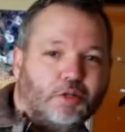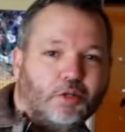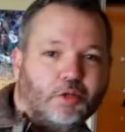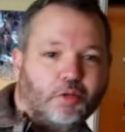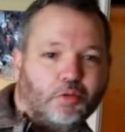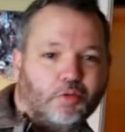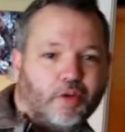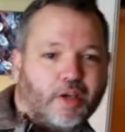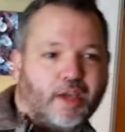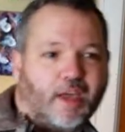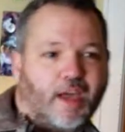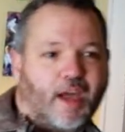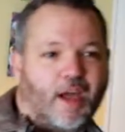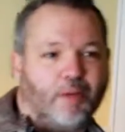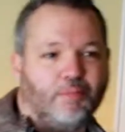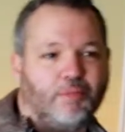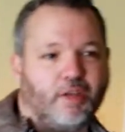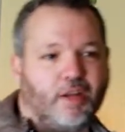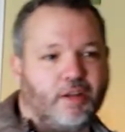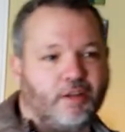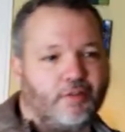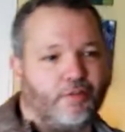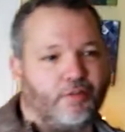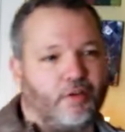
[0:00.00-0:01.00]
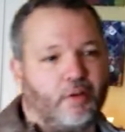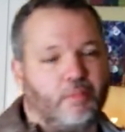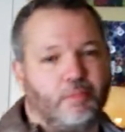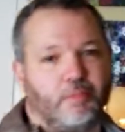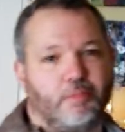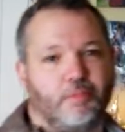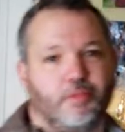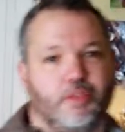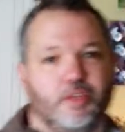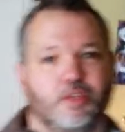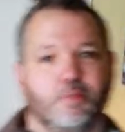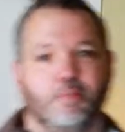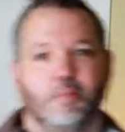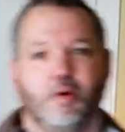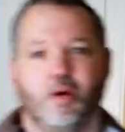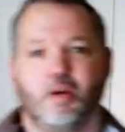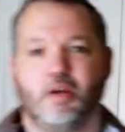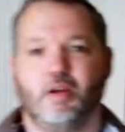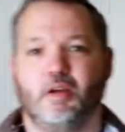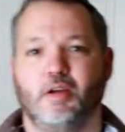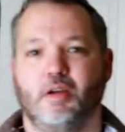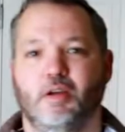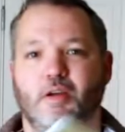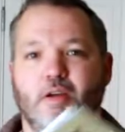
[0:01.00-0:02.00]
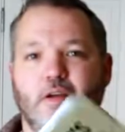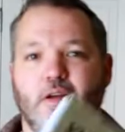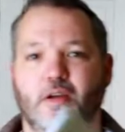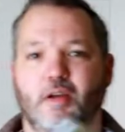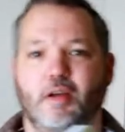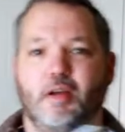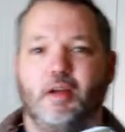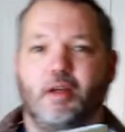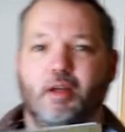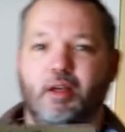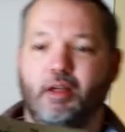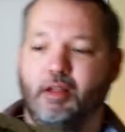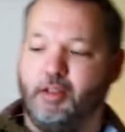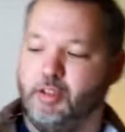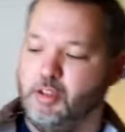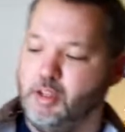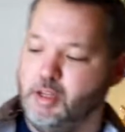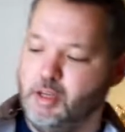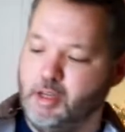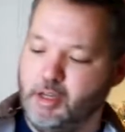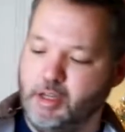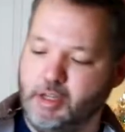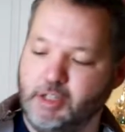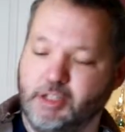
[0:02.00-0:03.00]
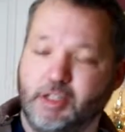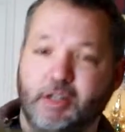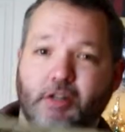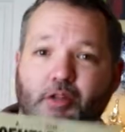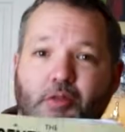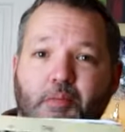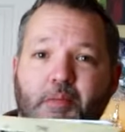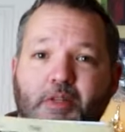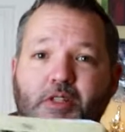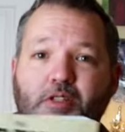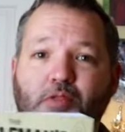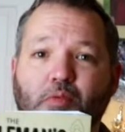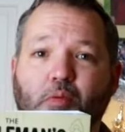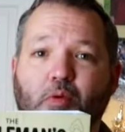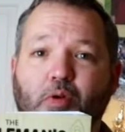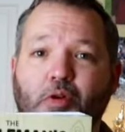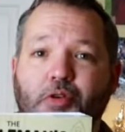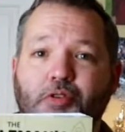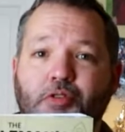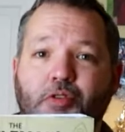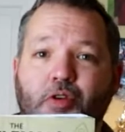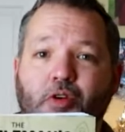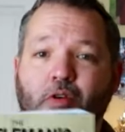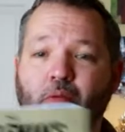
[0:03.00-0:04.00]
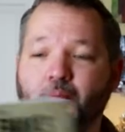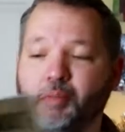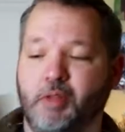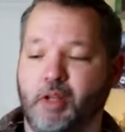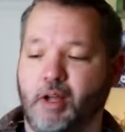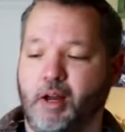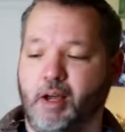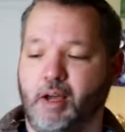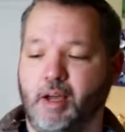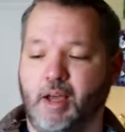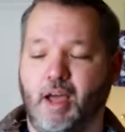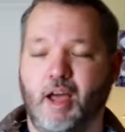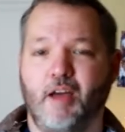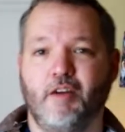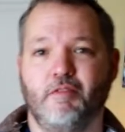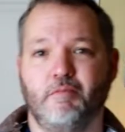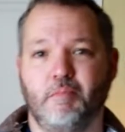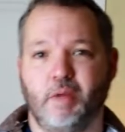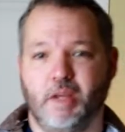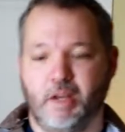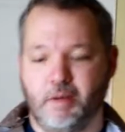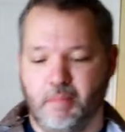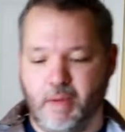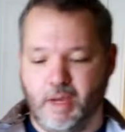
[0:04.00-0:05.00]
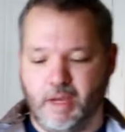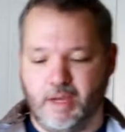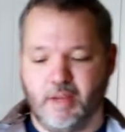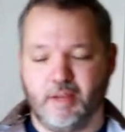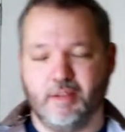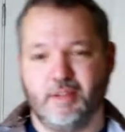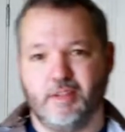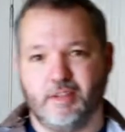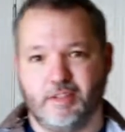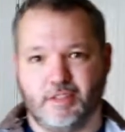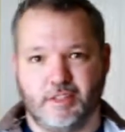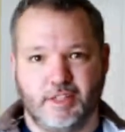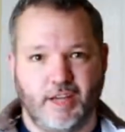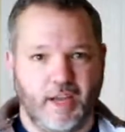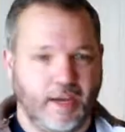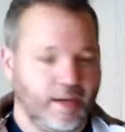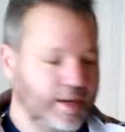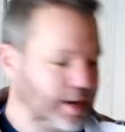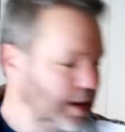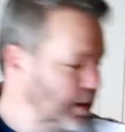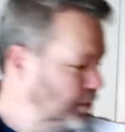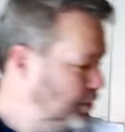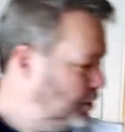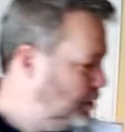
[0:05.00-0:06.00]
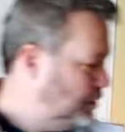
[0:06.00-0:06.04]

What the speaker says: to recap, that is from this book, The Gentleman's Wardrobe, that I have been making this jacket out